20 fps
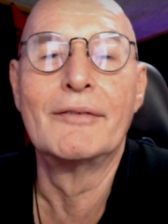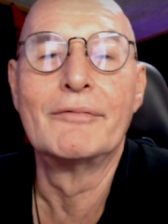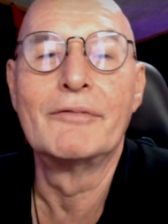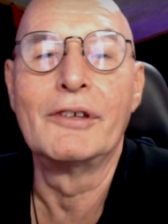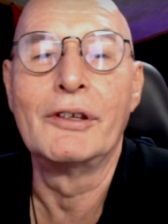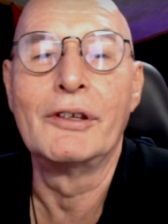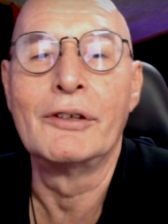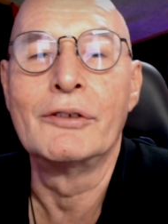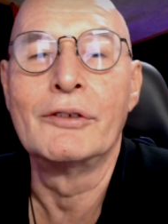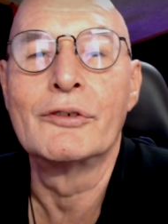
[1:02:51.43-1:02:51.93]

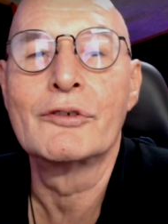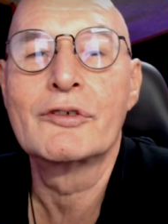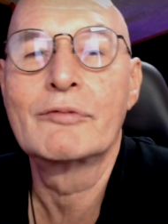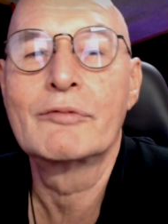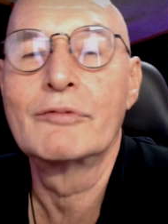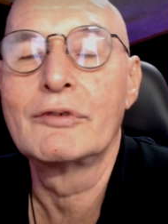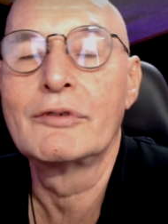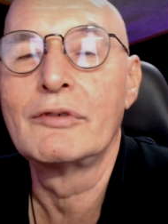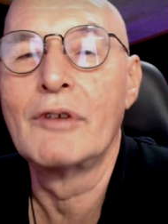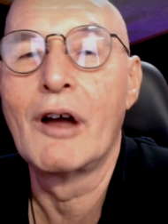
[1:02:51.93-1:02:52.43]
The
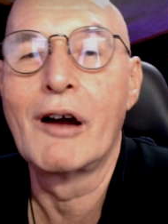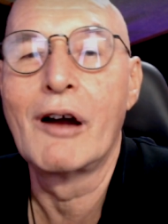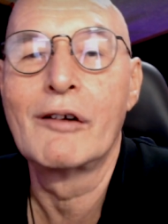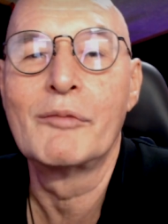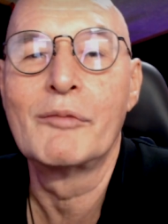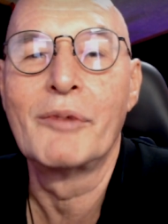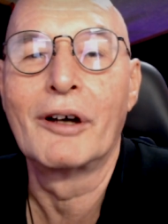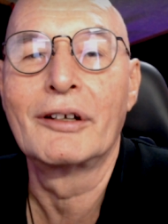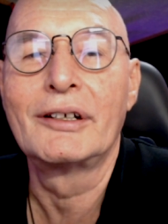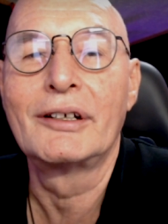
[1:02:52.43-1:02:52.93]
Hindus would know
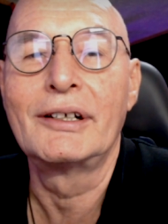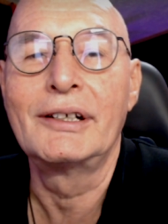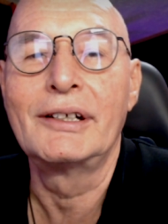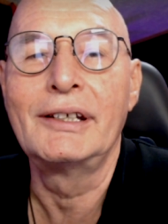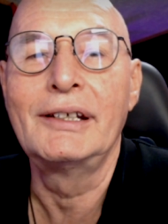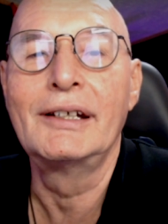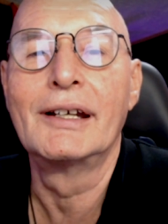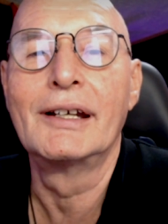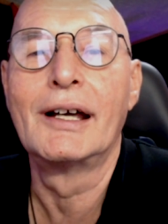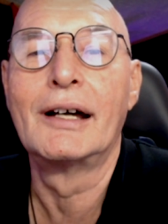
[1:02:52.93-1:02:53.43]
about
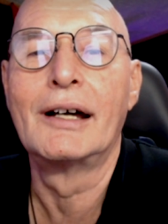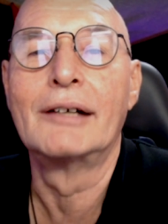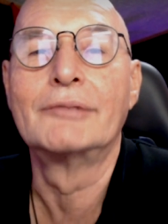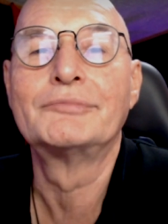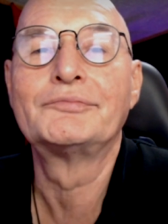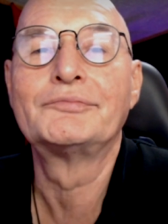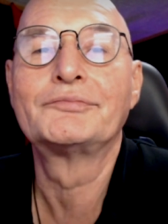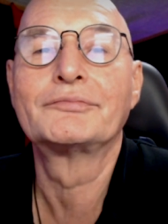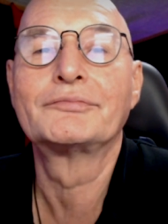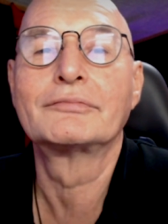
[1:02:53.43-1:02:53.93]
Leela